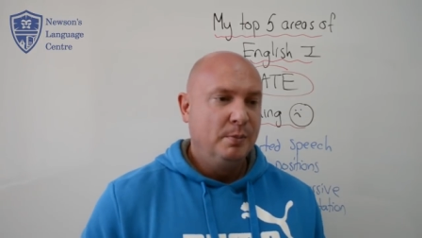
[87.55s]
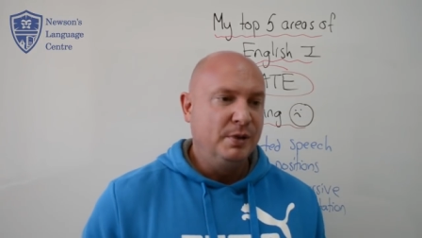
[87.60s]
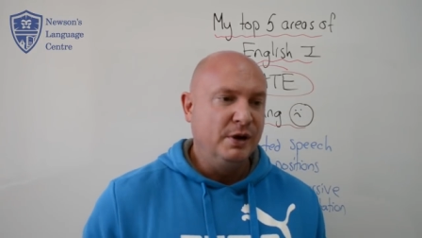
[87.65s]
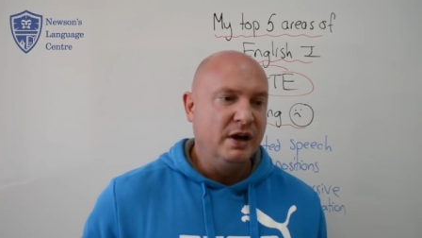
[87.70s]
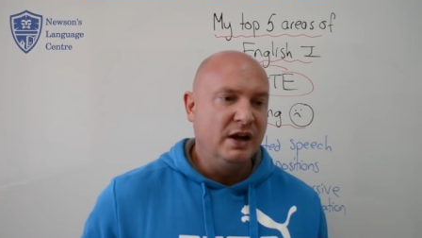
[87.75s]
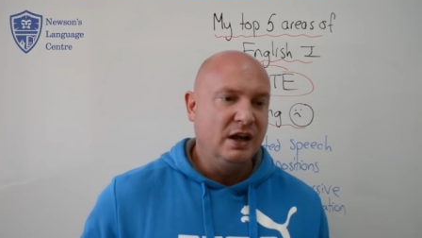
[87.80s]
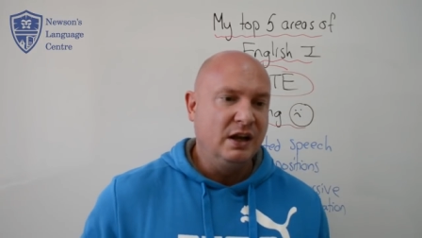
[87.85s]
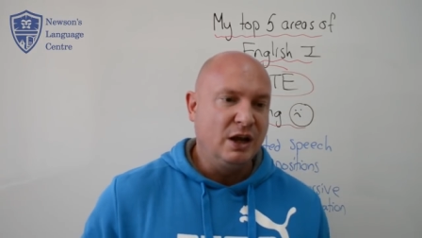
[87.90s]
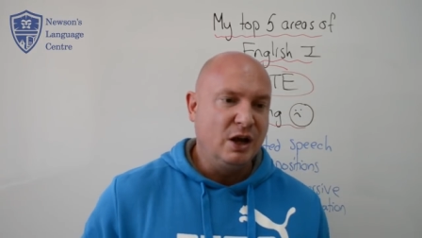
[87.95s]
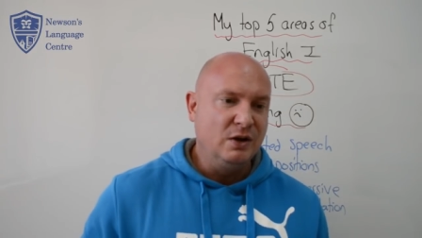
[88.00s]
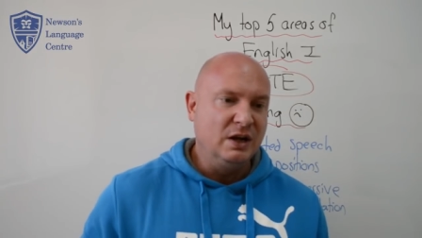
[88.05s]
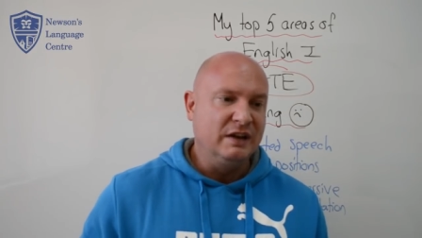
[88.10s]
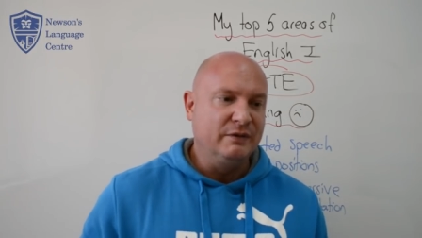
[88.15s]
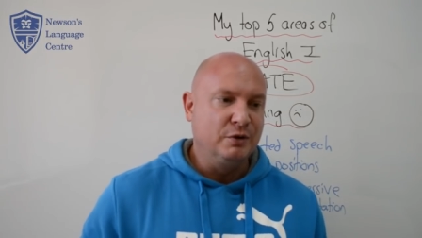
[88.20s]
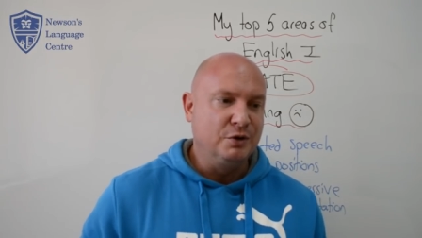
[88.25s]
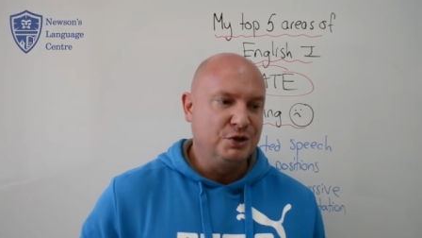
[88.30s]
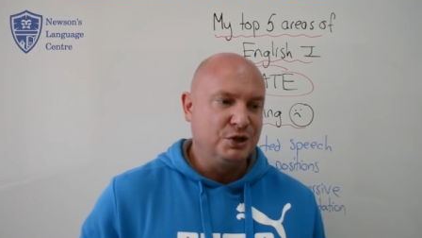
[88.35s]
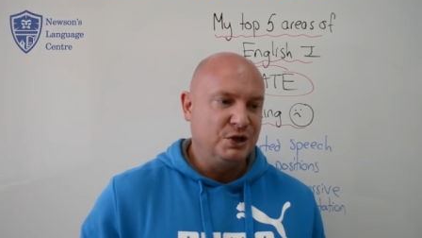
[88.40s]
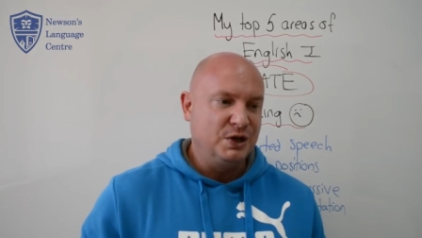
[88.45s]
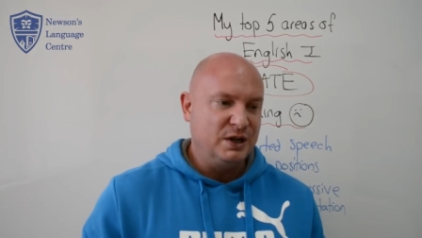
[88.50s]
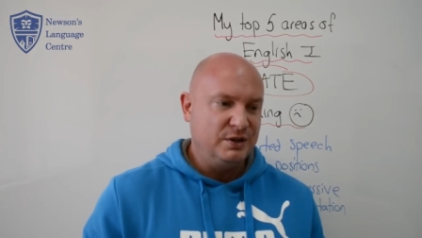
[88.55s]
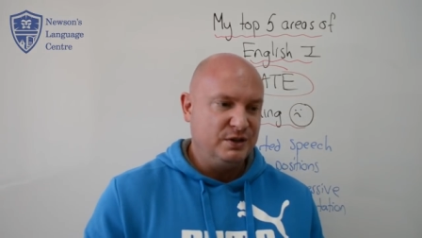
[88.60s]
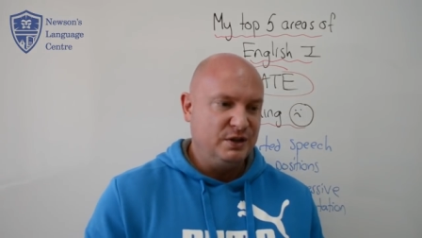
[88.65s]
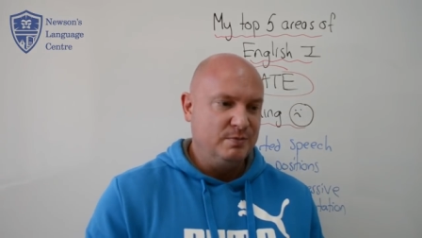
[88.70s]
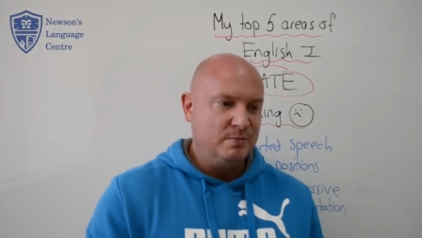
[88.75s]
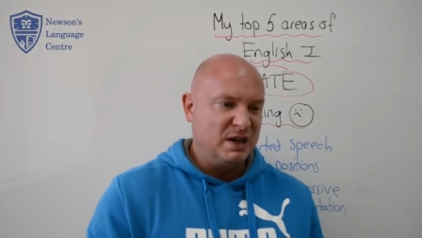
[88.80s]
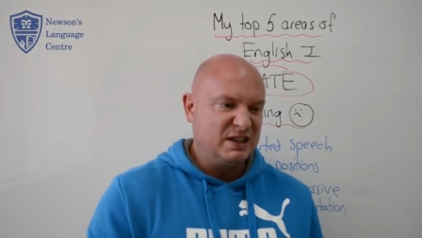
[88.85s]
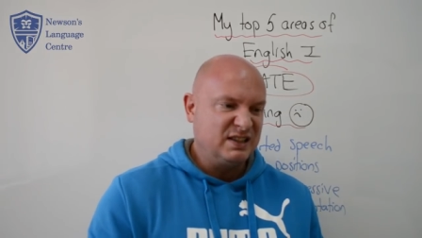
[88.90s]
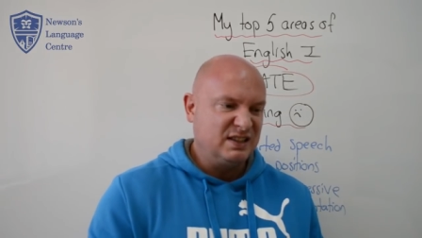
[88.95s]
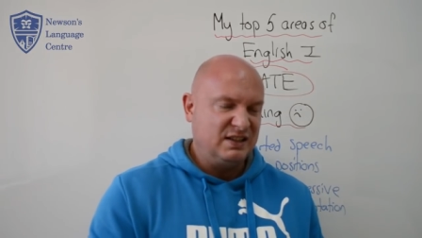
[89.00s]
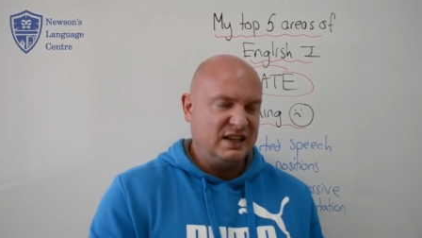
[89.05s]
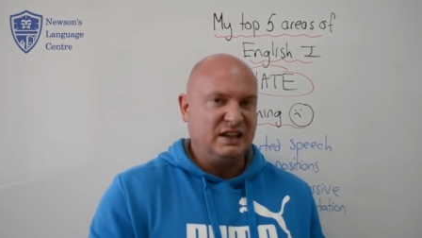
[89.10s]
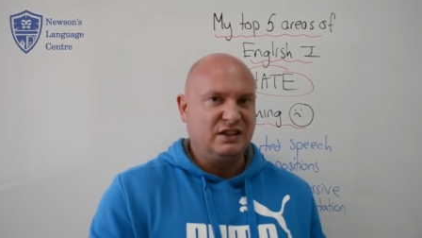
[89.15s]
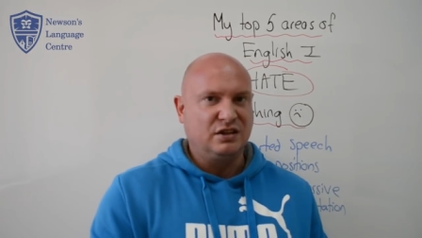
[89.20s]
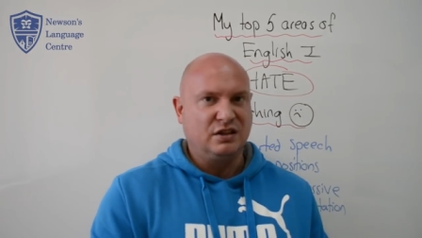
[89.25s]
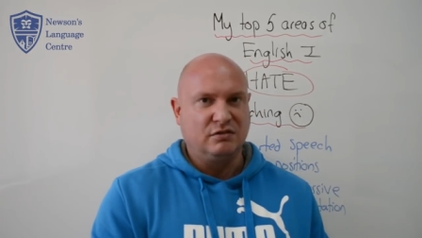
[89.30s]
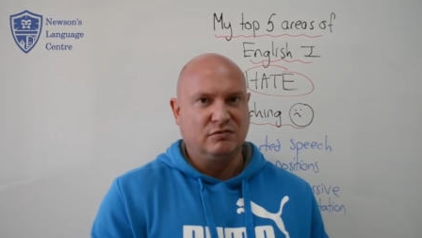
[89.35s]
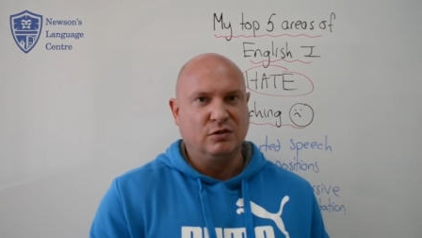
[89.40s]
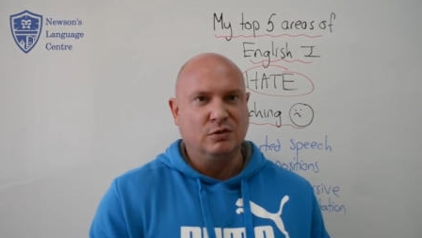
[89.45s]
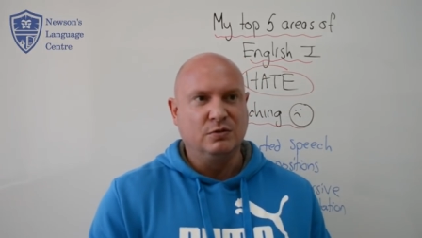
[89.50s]
but at low levels you must stick
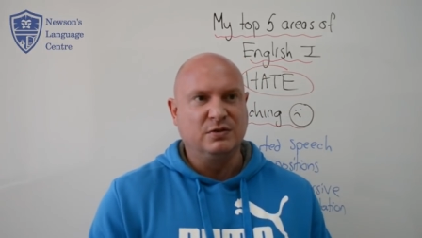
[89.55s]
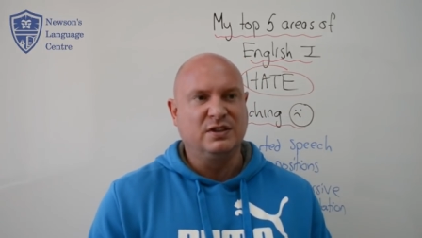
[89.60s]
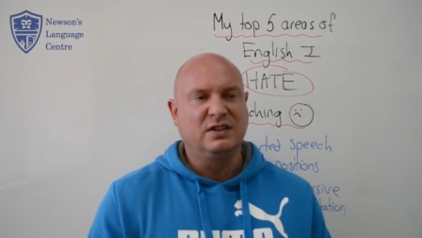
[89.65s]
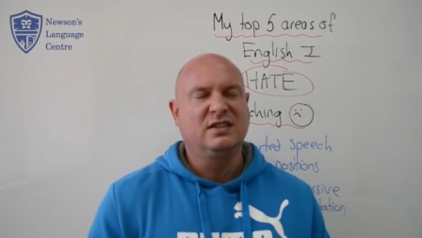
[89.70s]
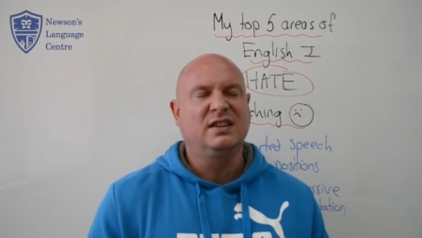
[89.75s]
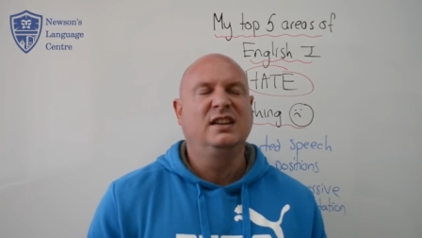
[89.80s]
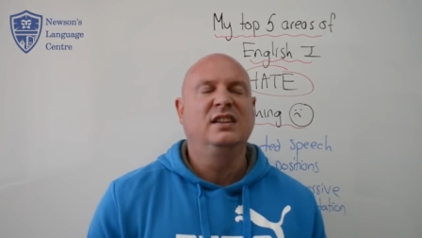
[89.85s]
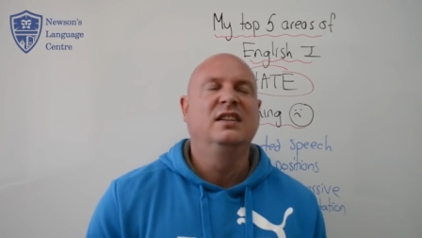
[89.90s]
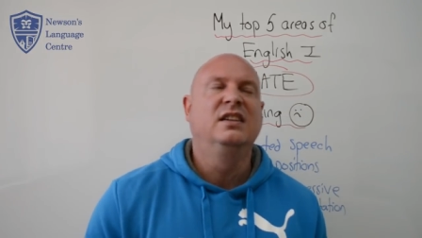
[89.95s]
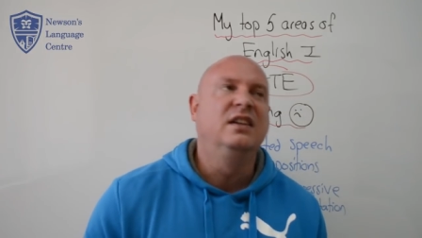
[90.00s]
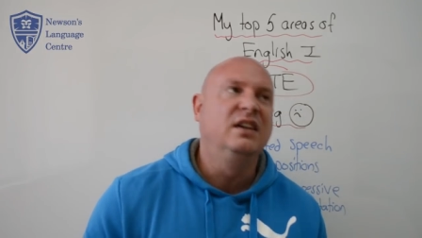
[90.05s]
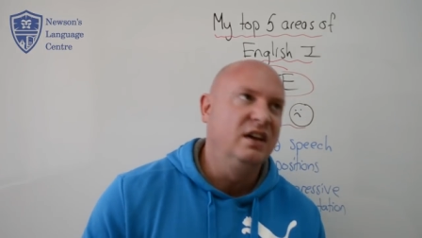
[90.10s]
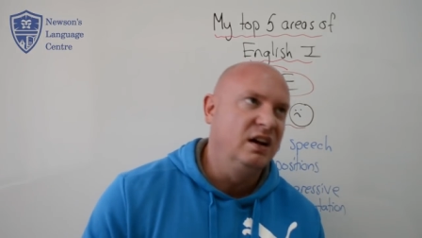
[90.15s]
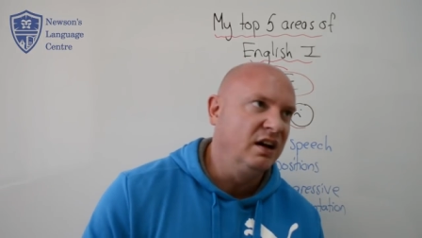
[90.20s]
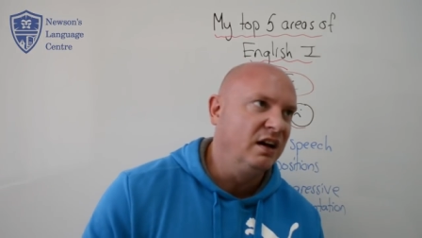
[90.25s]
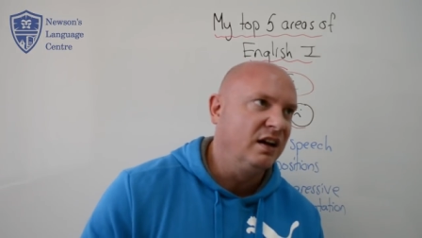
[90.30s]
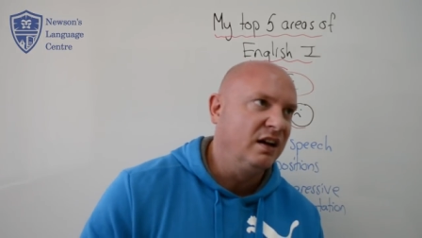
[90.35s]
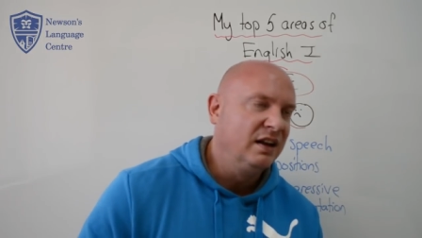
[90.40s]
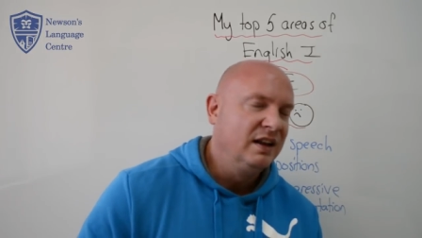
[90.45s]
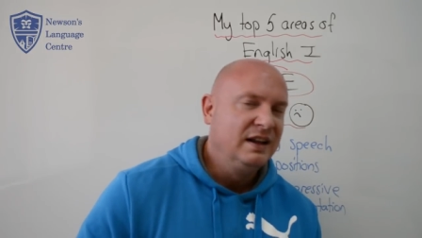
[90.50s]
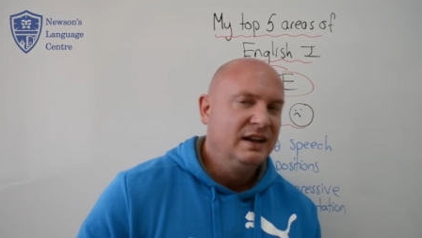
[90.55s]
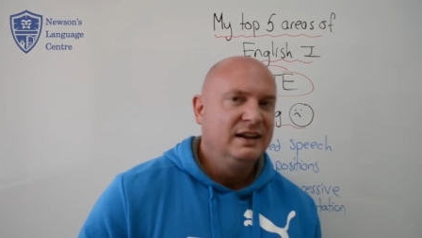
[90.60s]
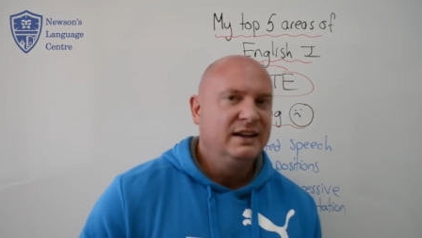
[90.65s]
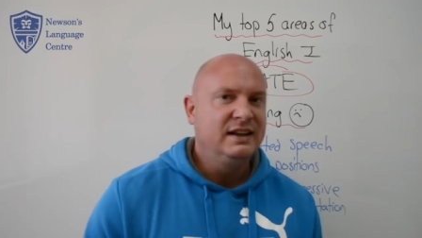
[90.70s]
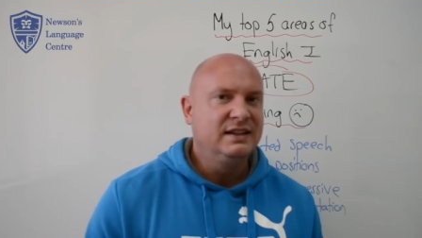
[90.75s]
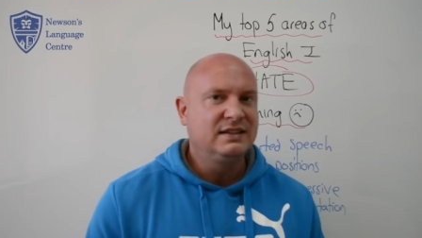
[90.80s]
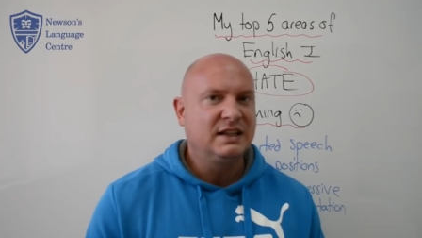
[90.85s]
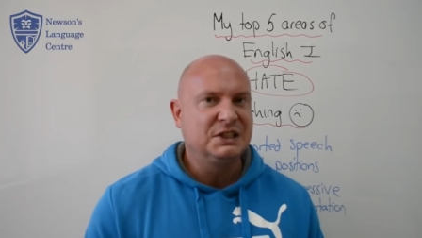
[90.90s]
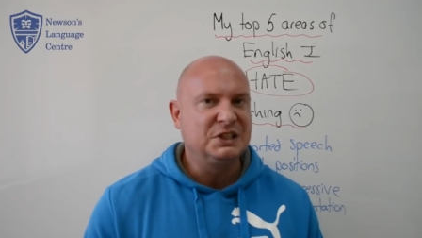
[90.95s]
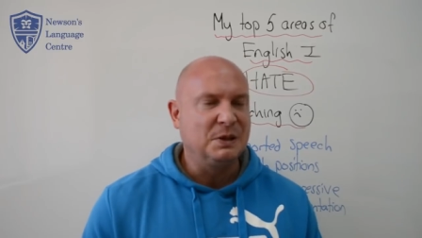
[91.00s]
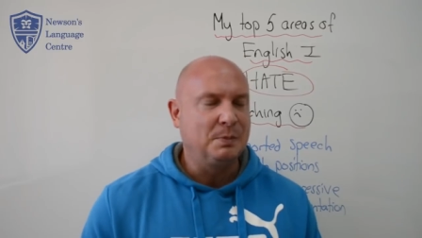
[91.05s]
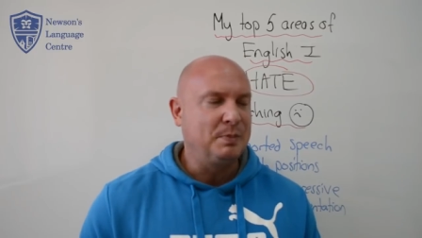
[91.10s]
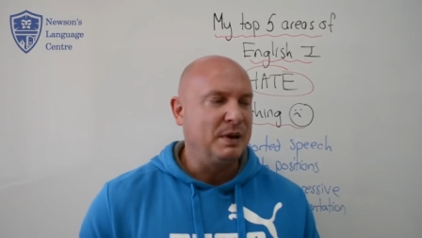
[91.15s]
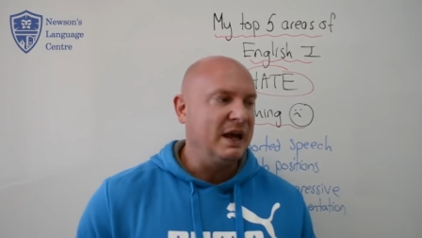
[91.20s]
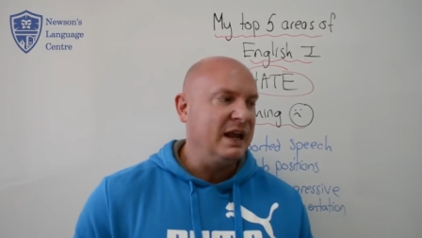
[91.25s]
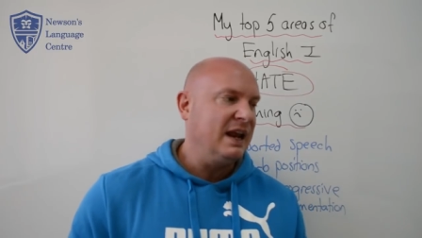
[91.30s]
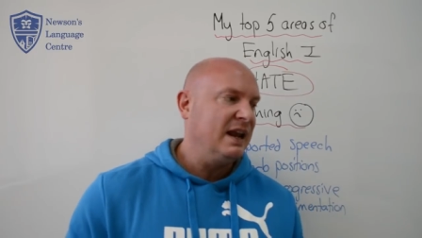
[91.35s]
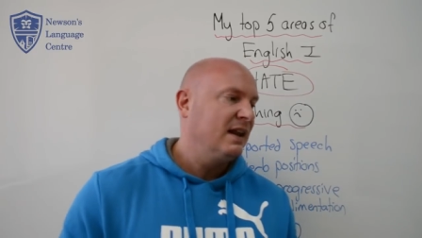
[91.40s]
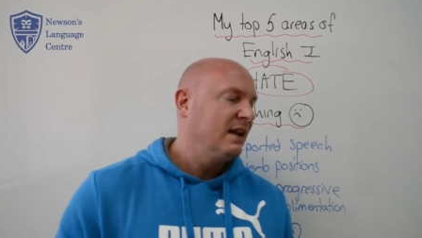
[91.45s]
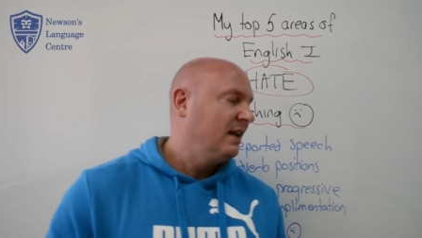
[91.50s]
to the rules. It's like, oh, it's such a
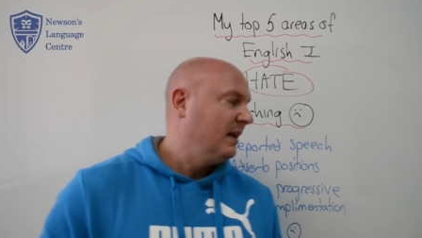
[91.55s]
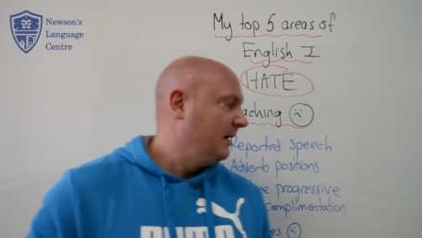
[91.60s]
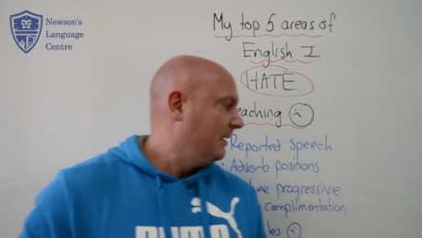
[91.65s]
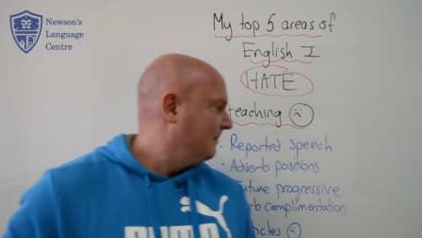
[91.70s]
pain.